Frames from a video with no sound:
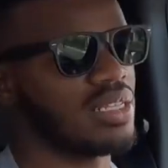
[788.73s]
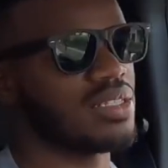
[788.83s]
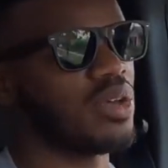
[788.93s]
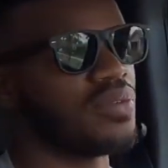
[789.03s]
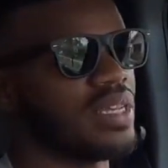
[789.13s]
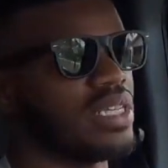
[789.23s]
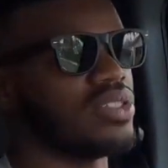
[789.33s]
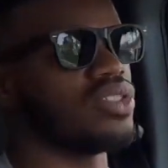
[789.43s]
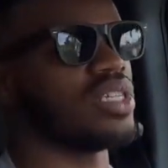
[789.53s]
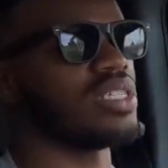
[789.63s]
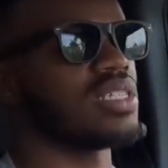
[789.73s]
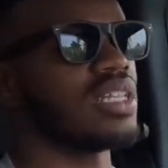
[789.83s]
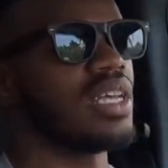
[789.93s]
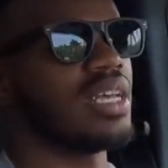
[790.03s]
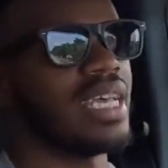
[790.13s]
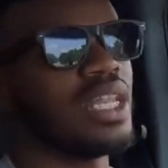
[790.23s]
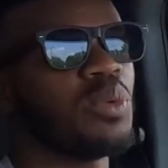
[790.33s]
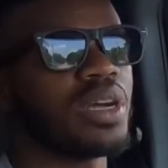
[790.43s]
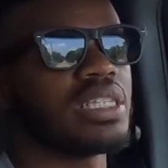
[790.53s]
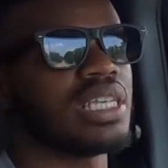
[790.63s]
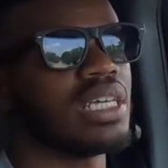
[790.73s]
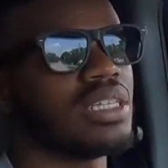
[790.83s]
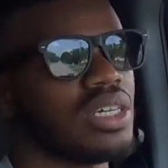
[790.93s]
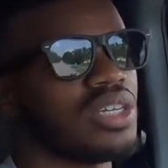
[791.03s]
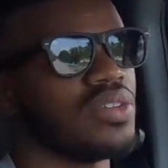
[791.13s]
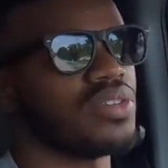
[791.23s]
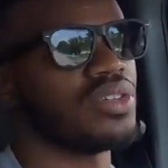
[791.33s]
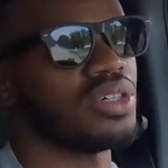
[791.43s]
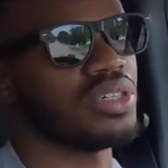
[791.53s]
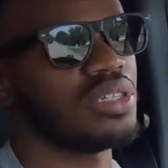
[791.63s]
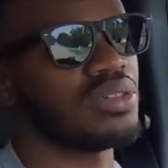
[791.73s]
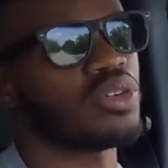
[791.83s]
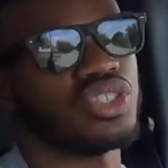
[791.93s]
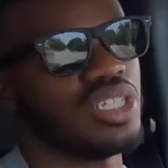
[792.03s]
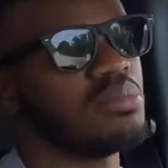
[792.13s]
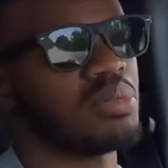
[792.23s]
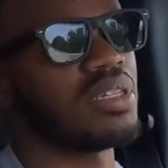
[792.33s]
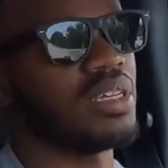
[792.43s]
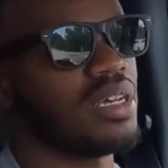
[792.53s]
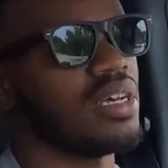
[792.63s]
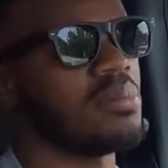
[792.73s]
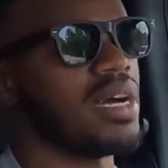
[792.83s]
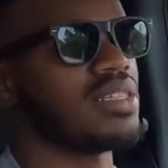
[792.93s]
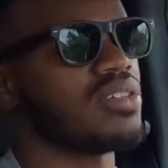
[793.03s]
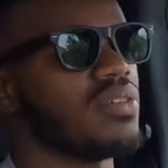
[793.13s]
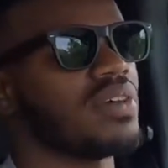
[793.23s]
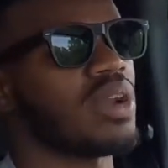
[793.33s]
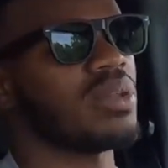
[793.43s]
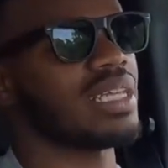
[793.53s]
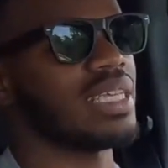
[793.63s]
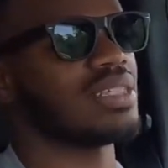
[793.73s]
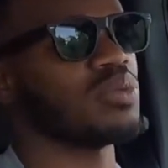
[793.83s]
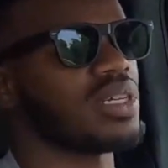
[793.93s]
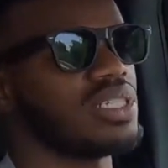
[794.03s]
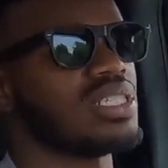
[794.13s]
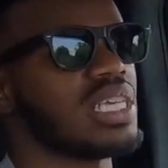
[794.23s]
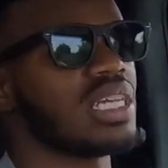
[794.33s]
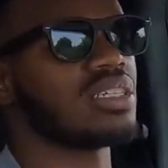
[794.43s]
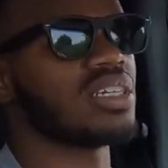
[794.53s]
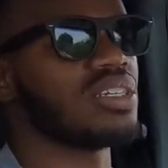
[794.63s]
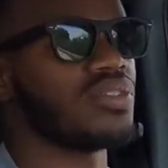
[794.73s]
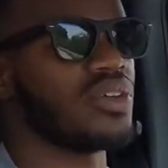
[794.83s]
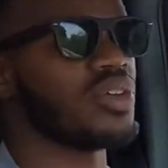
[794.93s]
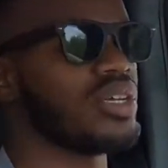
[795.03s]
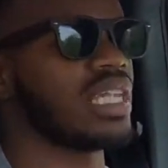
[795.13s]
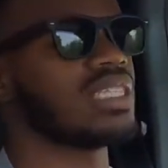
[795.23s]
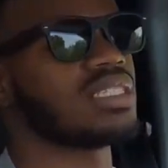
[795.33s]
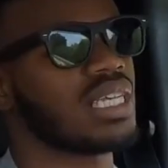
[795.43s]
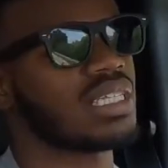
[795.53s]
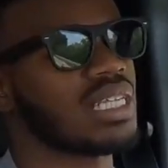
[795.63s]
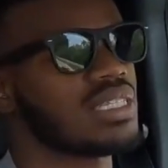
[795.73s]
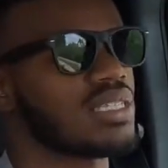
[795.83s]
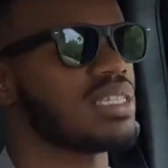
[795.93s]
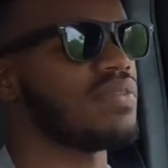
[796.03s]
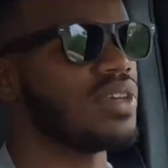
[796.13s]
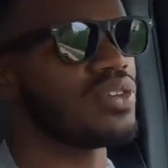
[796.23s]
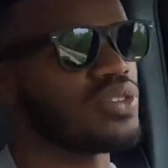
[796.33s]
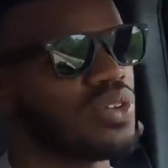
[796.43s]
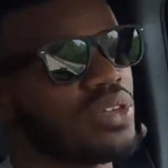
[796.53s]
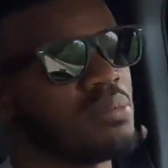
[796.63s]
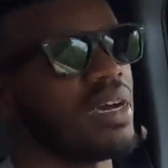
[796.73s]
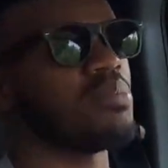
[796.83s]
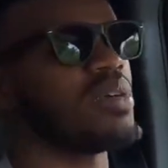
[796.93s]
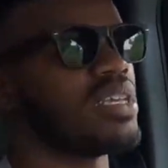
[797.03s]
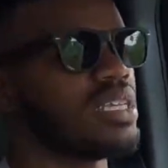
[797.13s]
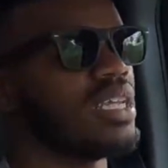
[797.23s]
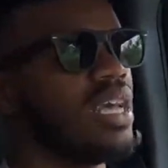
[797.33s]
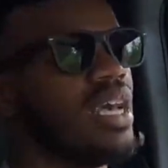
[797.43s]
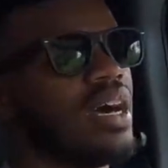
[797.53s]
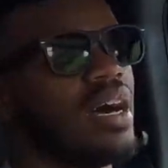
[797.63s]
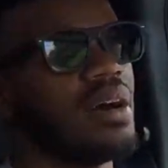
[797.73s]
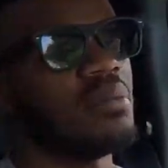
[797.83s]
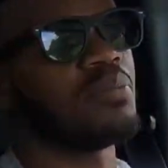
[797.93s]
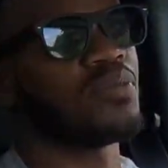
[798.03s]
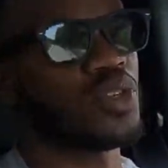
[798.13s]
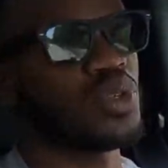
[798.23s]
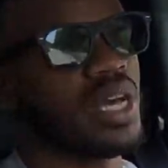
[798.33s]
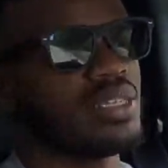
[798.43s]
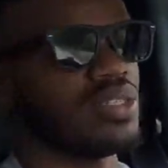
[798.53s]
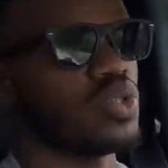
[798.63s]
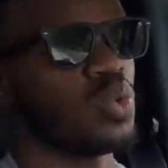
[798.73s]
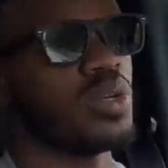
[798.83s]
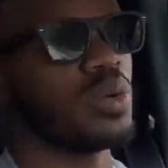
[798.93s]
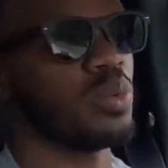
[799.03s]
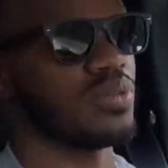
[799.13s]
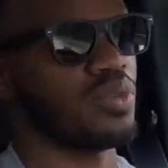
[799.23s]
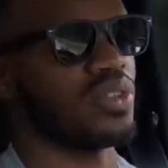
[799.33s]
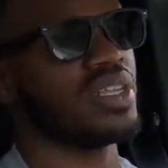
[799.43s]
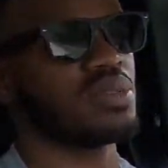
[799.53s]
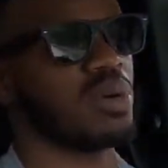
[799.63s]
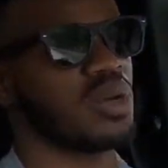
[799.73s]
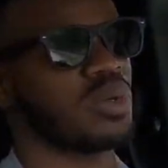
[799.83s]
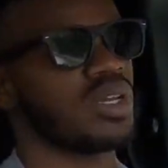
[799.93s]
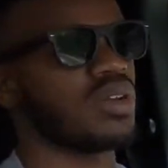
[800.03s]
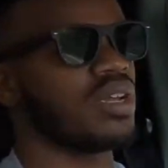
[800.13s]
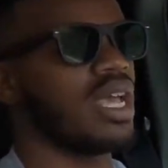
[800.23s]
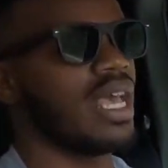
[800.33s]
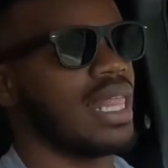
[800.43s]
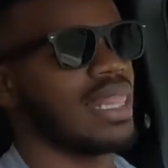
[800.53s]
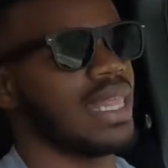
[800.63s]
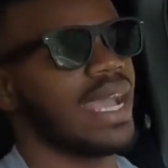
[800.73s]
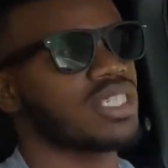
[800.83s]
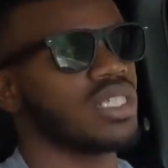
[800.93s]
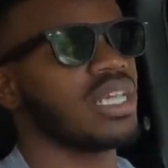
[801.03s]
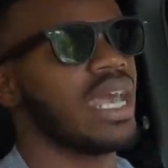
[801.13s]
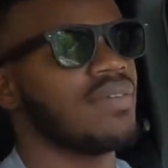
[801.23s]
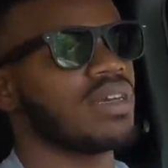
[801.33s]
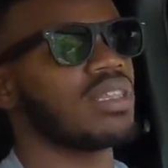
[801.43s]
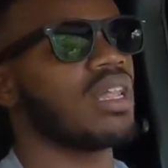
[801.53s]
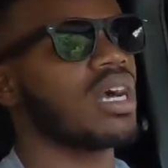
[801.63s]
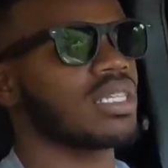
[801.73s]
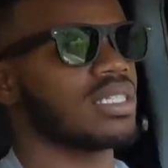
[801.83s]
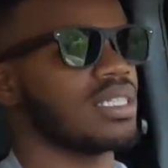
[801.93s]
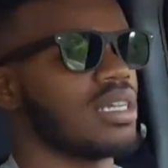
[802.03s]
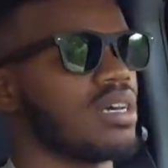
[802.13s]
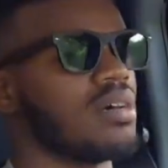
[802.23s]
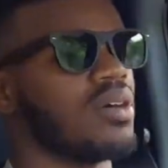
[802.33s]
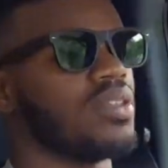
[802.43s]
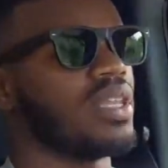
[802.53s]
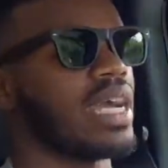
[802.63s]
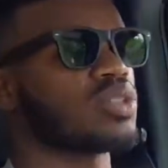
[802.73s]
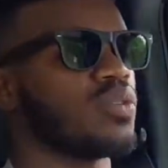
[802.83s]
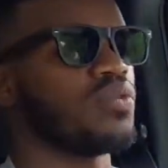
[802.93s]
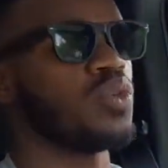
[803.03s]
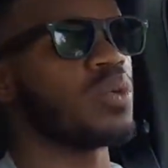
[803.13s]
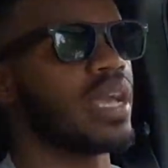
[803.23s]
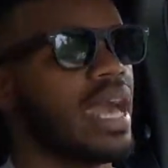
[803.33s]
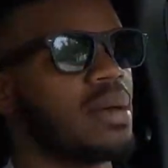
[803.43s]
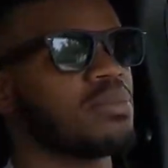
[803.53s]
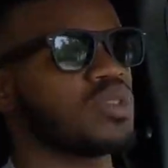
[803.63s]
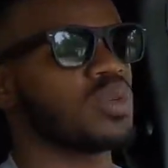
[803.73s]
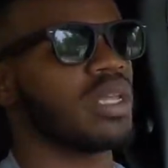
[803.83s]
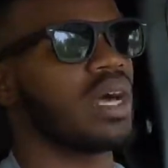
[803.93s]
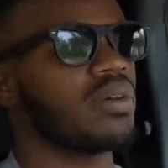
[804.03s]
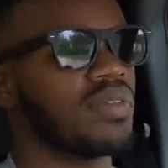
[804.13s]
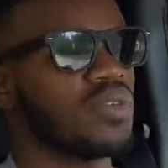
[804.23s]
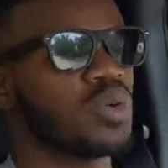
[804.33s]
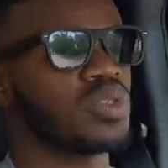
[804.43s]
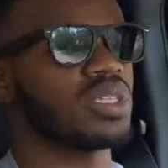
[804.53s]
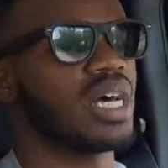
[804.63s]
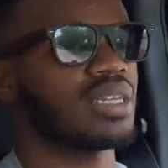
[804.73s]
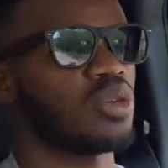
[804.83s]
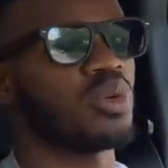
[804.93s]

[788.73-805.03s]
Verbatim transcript: itself is just anyone can take a look underneath the hood or Jeep uh, by itself. I don't like that someone could just take a look underneath your hood. I just think that's a safety concern, in my opinion. Um, for 2021, for this model here, they actually have a lock uh, on the actual fuel cap. So now if the vehicle is locked, no